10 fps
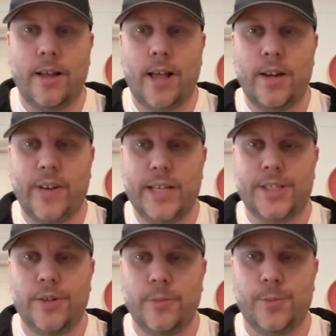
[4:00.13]
uh,
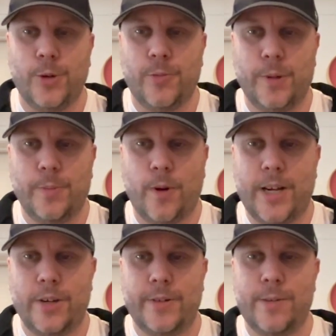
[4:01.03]
innovation or improvement
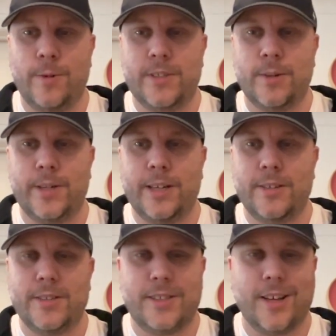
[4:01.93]
by doing what someone
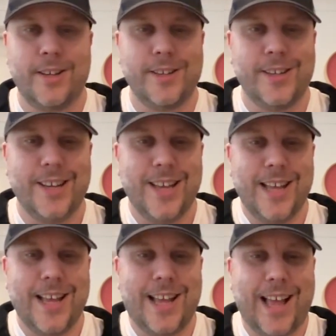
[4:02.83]
else has done.
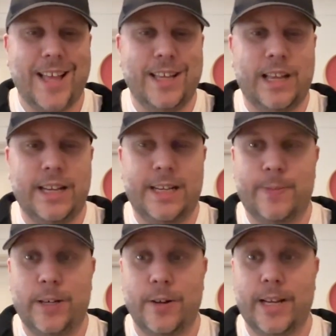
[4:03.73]
Uh, you need
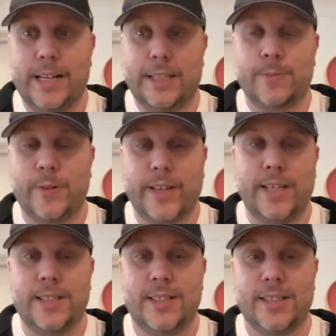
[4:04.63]
to be looking into
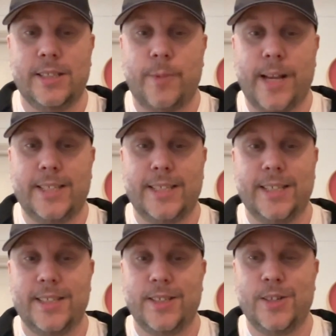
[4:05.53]
things and
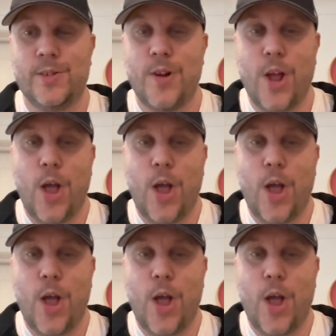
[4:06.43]
spaces and